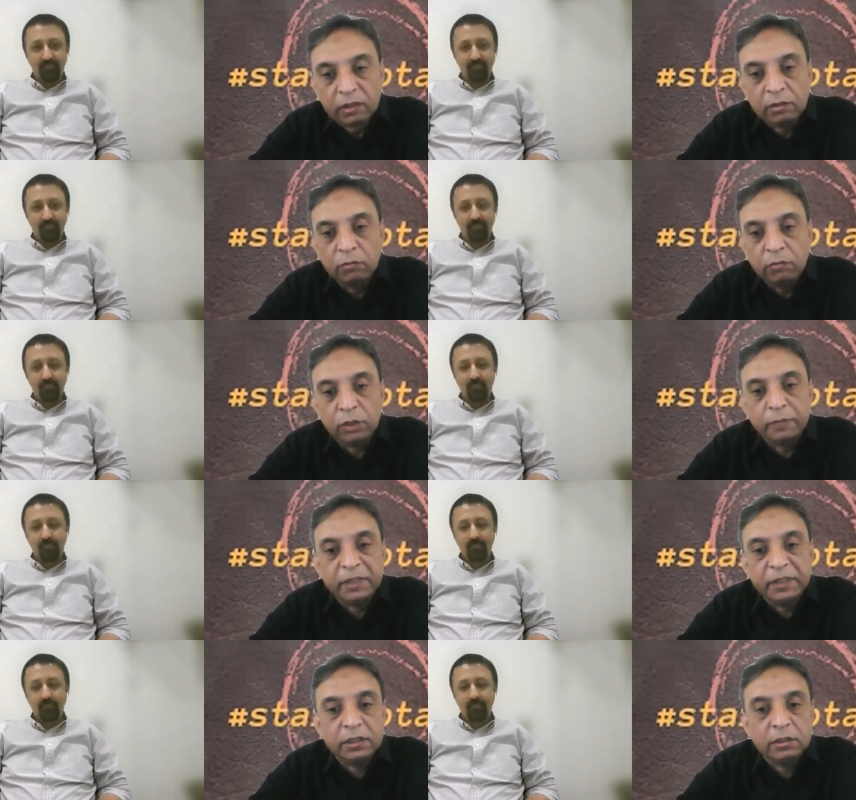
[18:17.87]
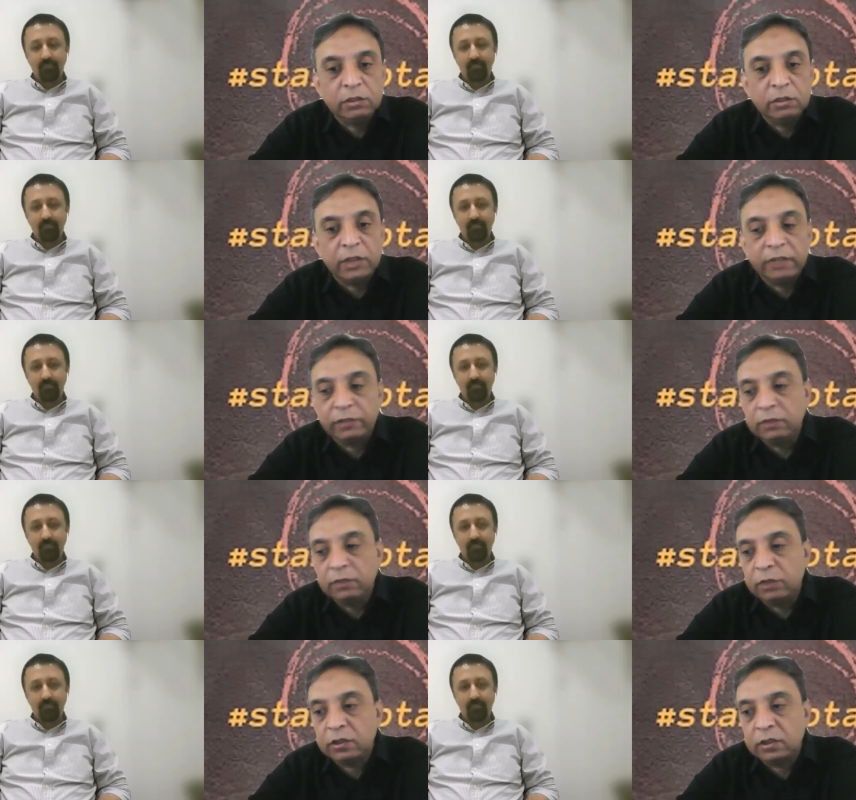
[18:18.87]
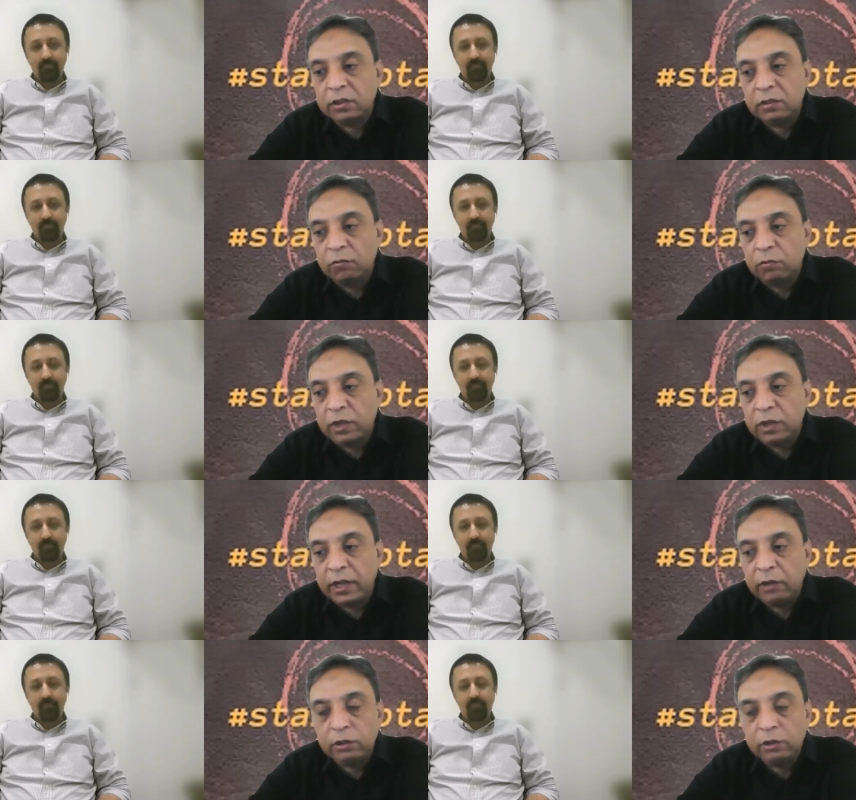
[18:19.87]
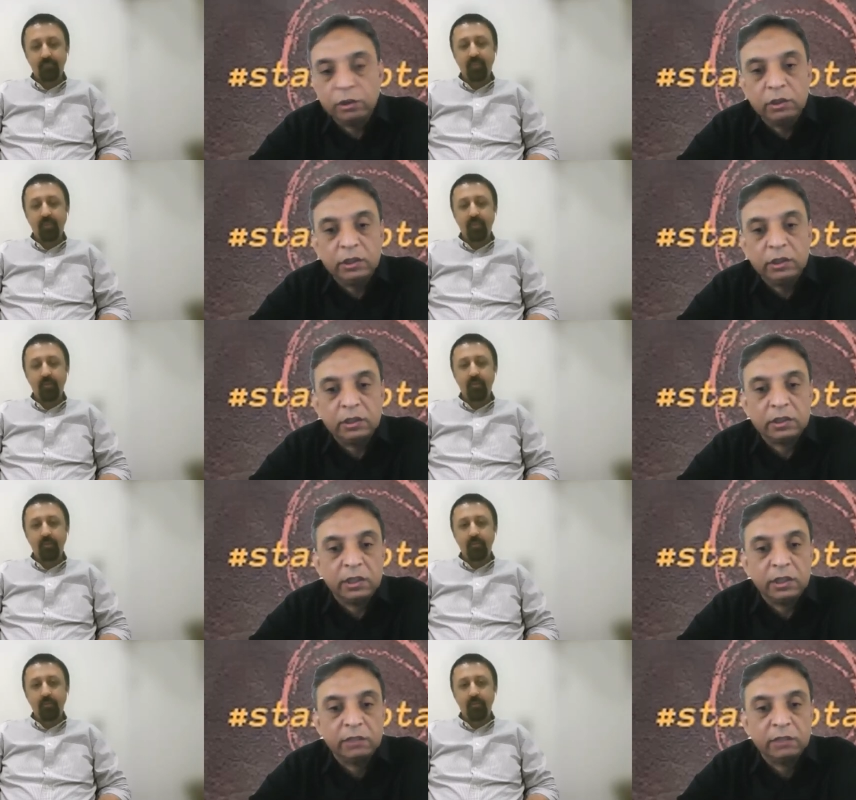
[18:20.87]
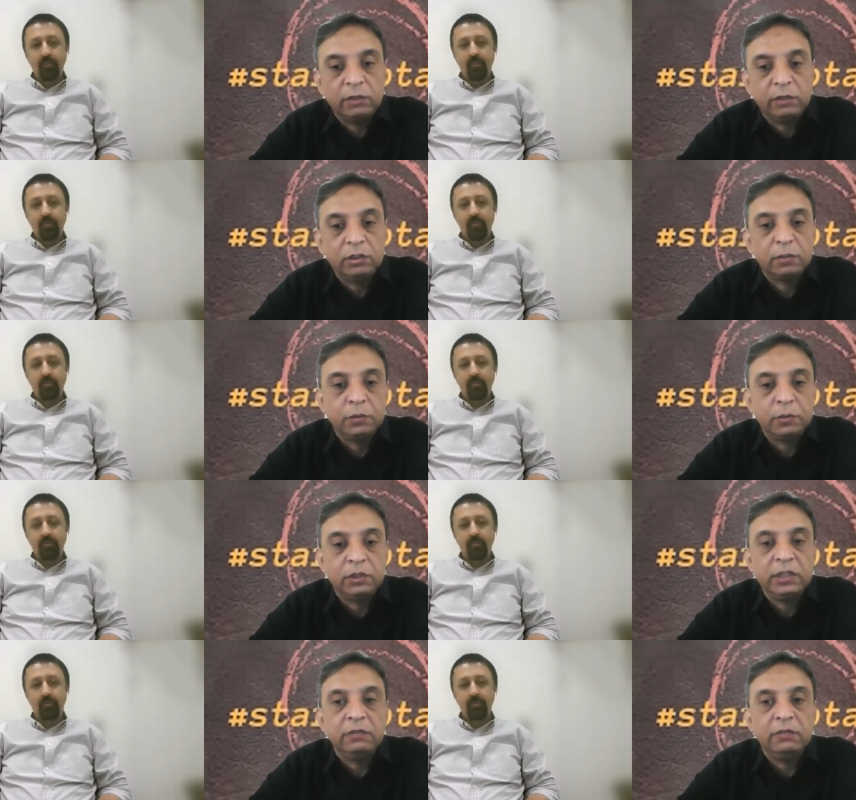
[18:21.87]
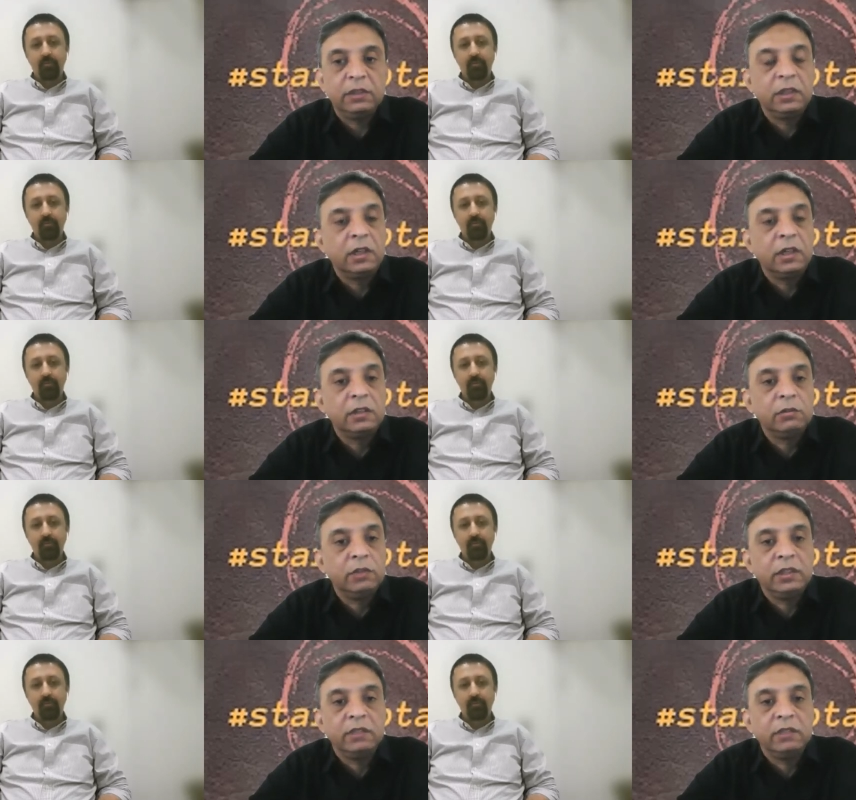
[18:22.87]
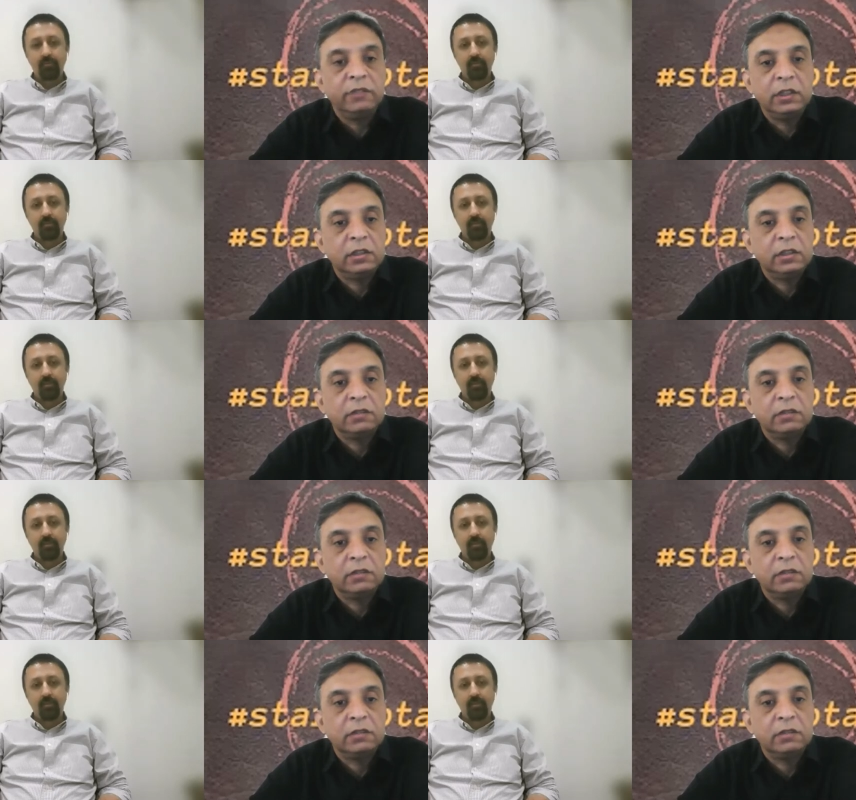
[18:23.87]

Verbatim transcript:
Speaker 1: what message do you have for them? How should startup founders proceed with regards to raising funds?